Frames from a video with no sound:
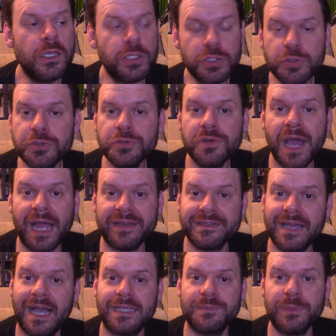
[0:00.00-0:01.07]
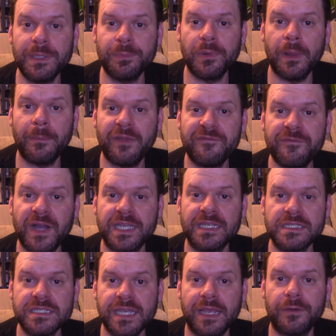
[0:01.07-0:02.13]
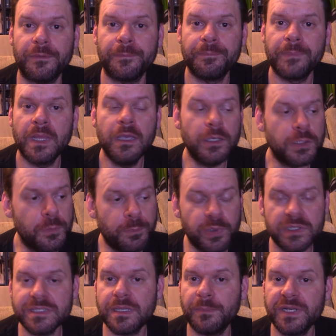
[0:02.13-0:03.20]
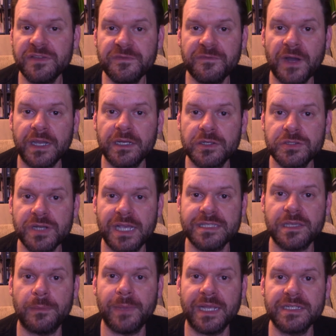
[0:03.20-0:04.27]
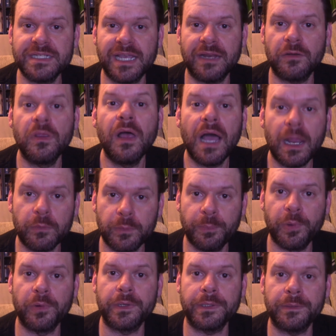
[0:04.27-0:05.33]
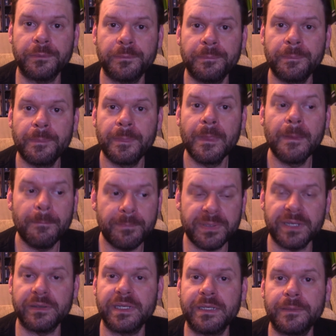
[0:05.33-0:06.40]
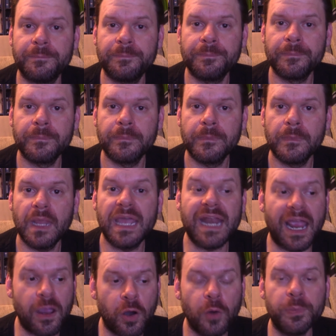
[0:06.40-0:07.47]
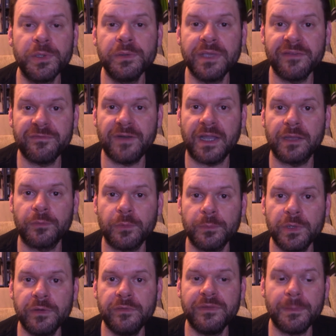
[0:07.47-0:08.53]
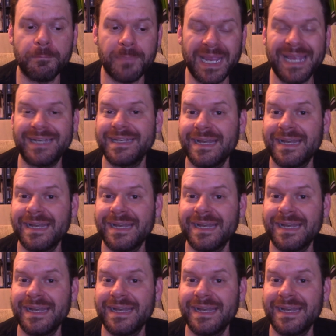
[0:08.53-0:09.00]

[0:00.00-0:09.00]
You do not dox people on my fucking channel. You put somebody's fucking address on my channel, I report you. Period. And I hope you get fucking removed and banned.